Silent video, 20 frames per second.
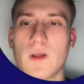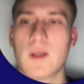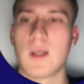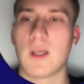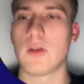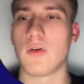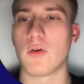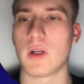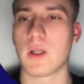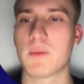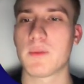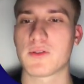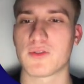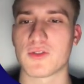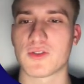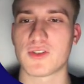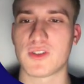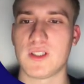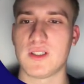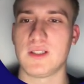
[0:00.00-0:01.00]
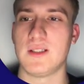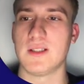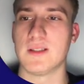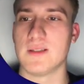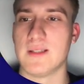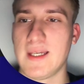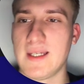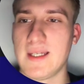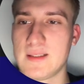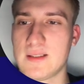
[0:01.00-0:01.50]
You're able to see the
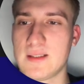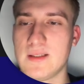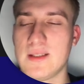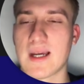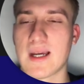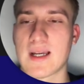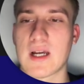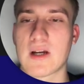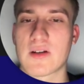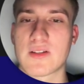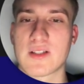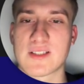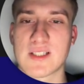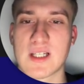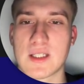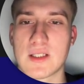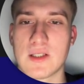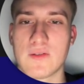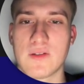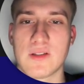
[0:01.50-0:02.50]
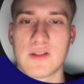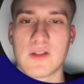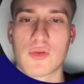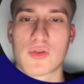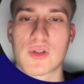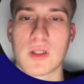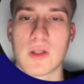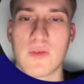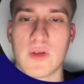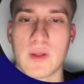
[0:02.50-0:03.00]
date, the account executive, the
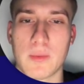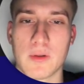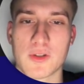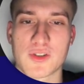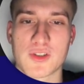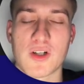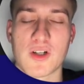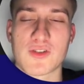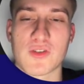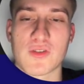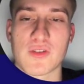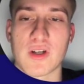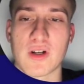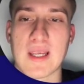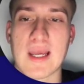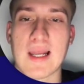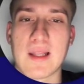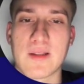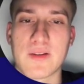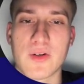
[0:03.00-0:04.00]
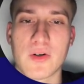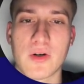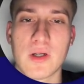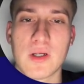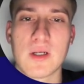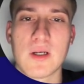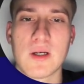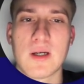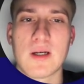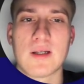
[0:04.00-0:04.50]
total available slots on their calendar,
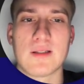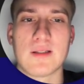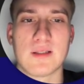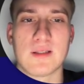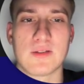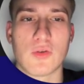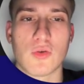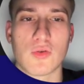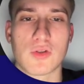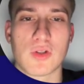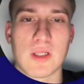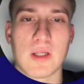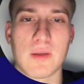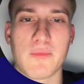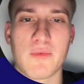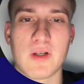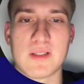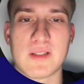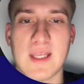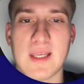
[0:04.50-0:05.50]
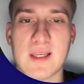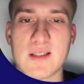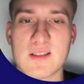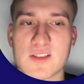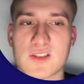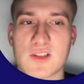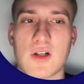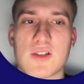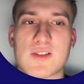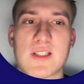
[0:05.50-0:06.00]
the total of taken
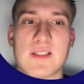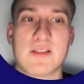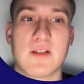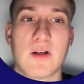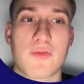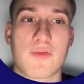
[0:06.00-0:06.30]
slots, and of